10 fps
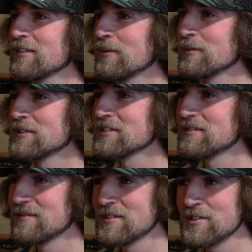that was
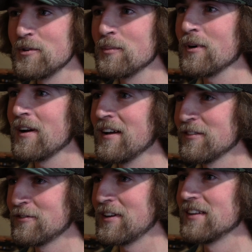super
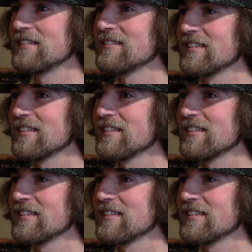hefty.